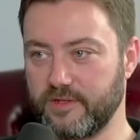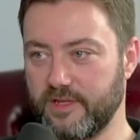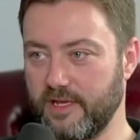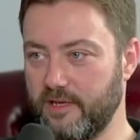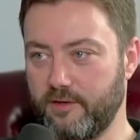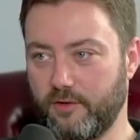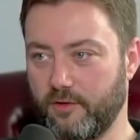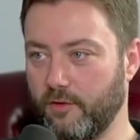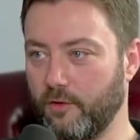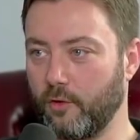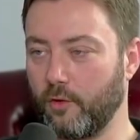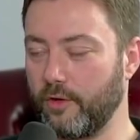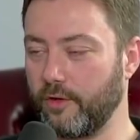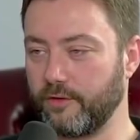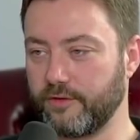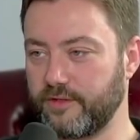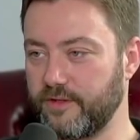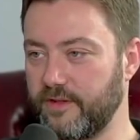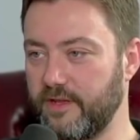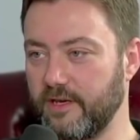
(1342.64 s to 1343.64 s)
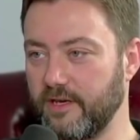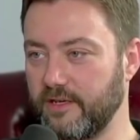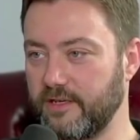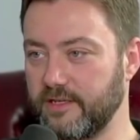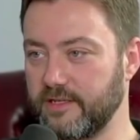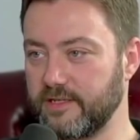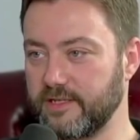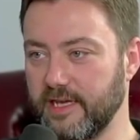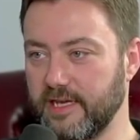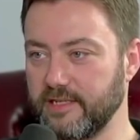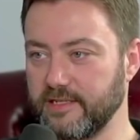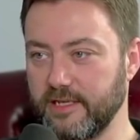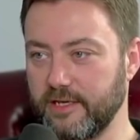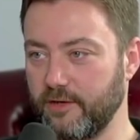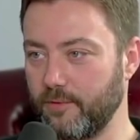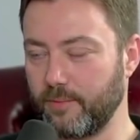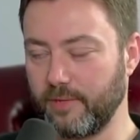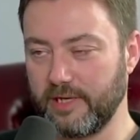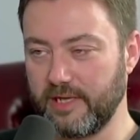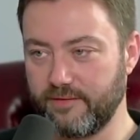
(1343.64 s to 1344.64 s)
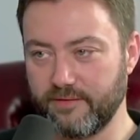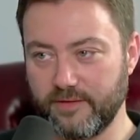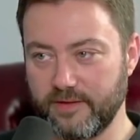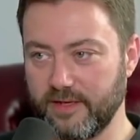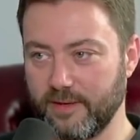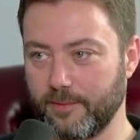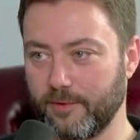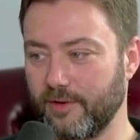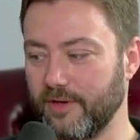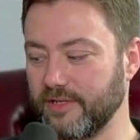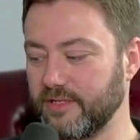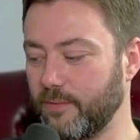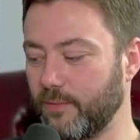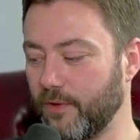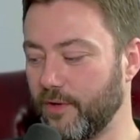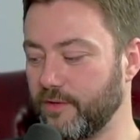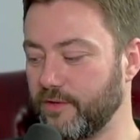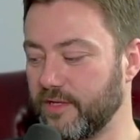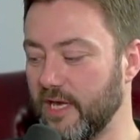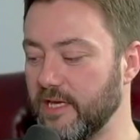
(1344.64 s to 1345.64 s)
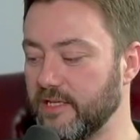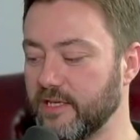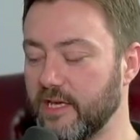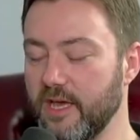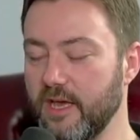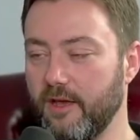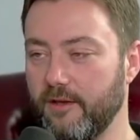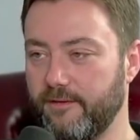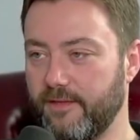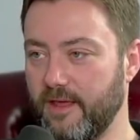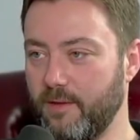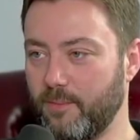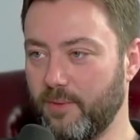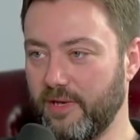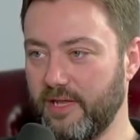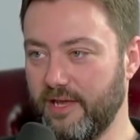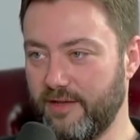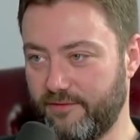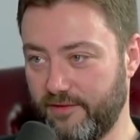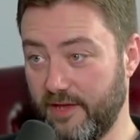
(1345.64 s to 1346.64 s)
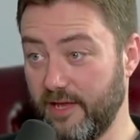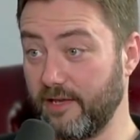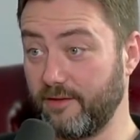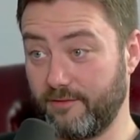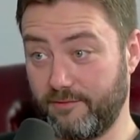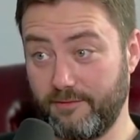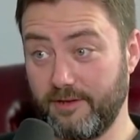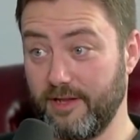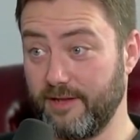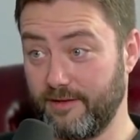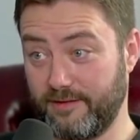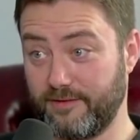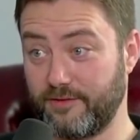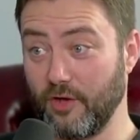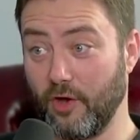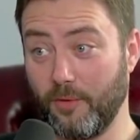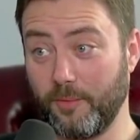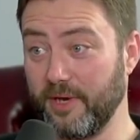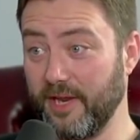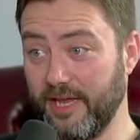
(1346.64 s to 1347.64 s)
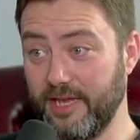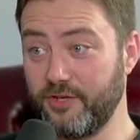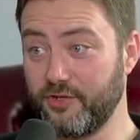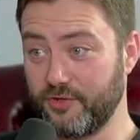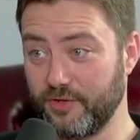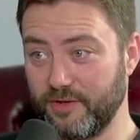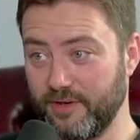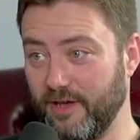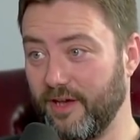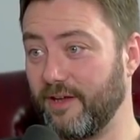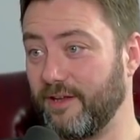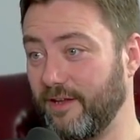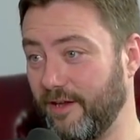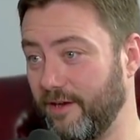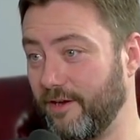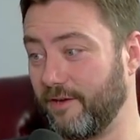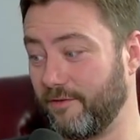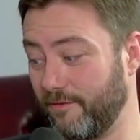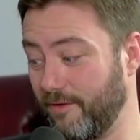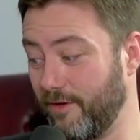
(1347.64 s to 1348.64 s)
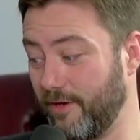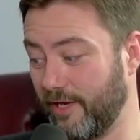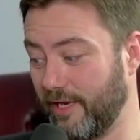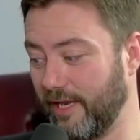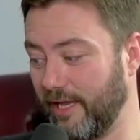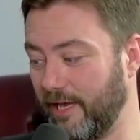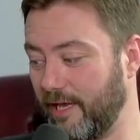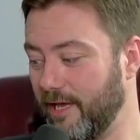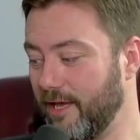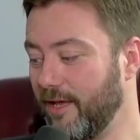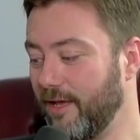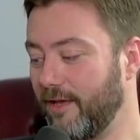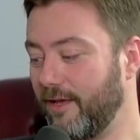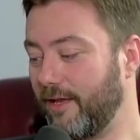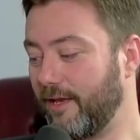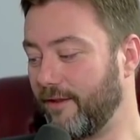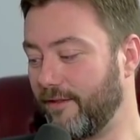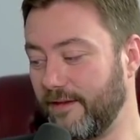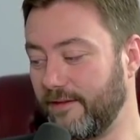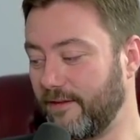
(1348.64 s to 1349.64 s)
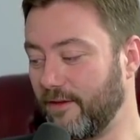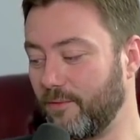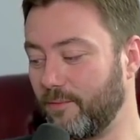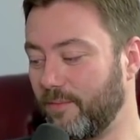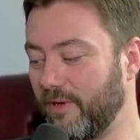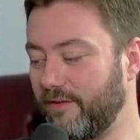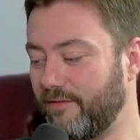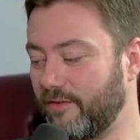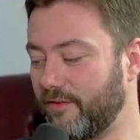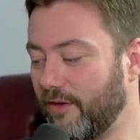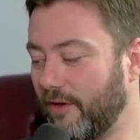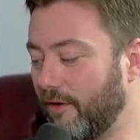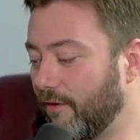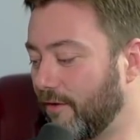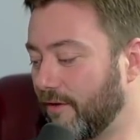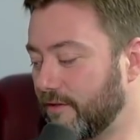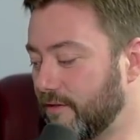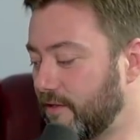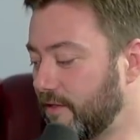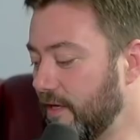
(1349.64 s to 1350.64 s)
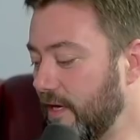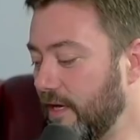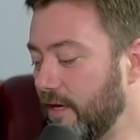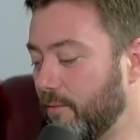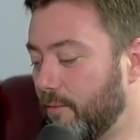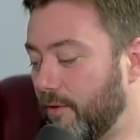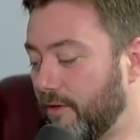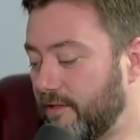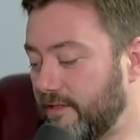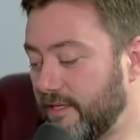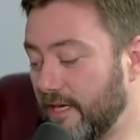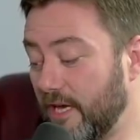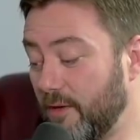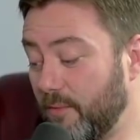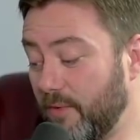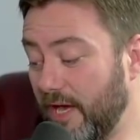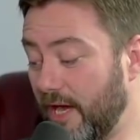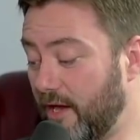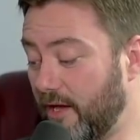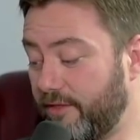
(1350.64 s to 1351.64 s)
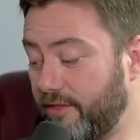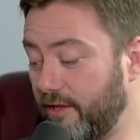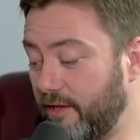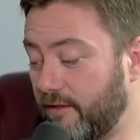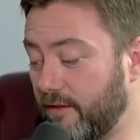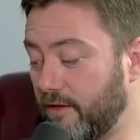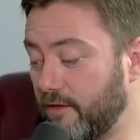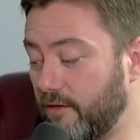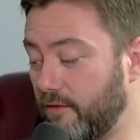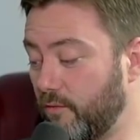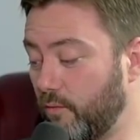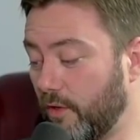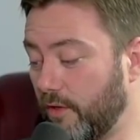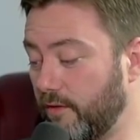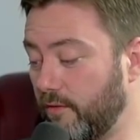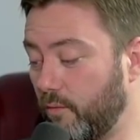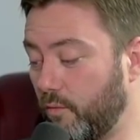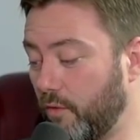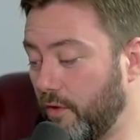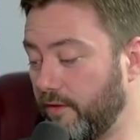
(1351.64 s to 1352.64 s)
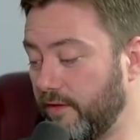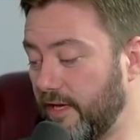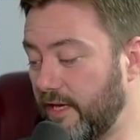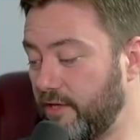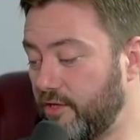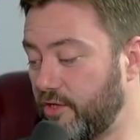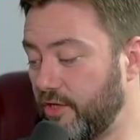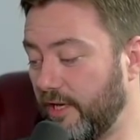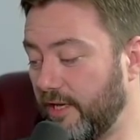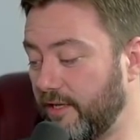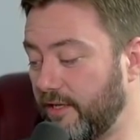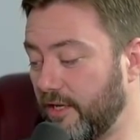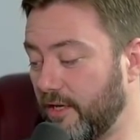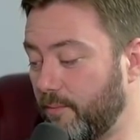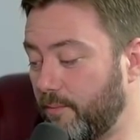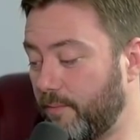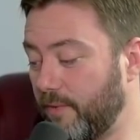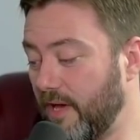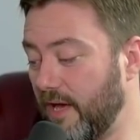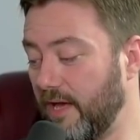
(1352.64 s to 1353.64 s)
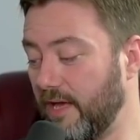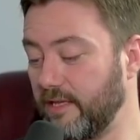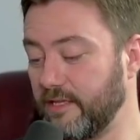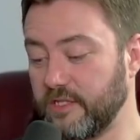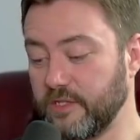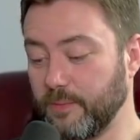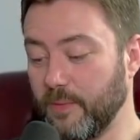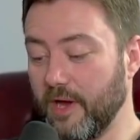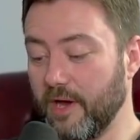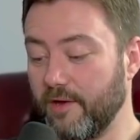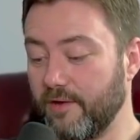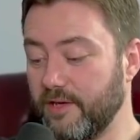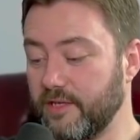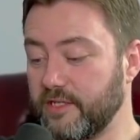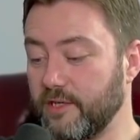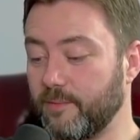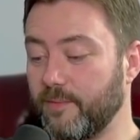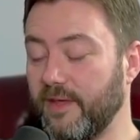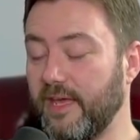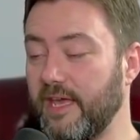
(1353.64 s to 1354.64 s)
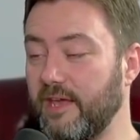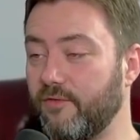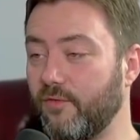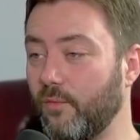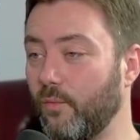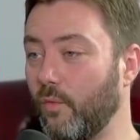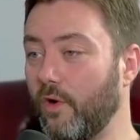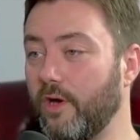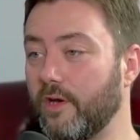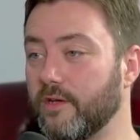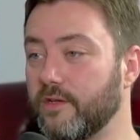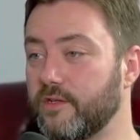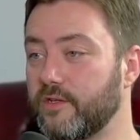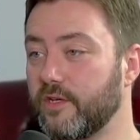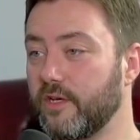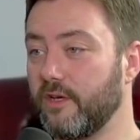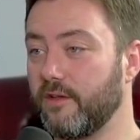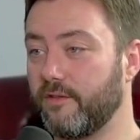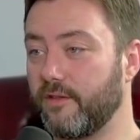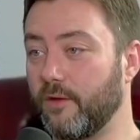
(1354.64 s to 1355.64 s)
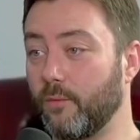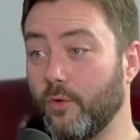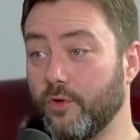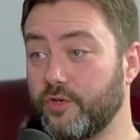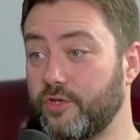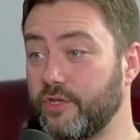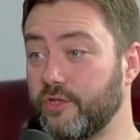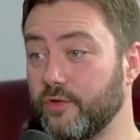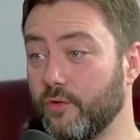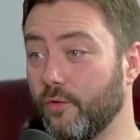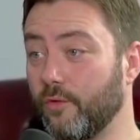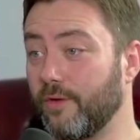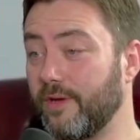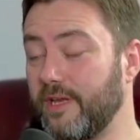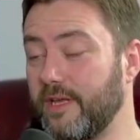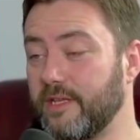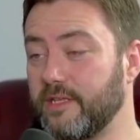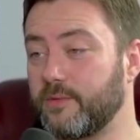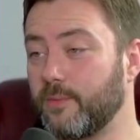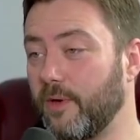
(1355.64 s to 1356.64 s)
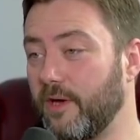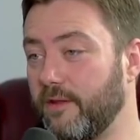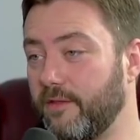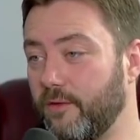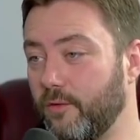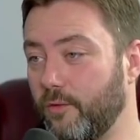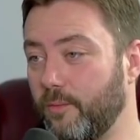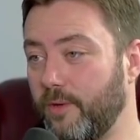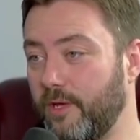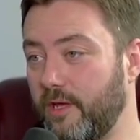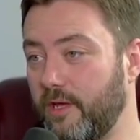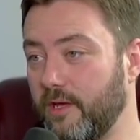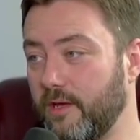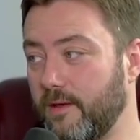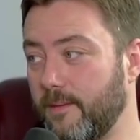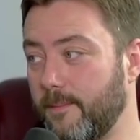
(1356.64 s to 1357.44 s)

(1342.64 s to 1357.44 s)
They're not loyal to the United States. They don't believe in the democratic process. They believe in domination, unironically. You know, they don't believe in tolerance. But yeah, I think that one day she'll end up inspiring something even worse than what she's already inspired that will be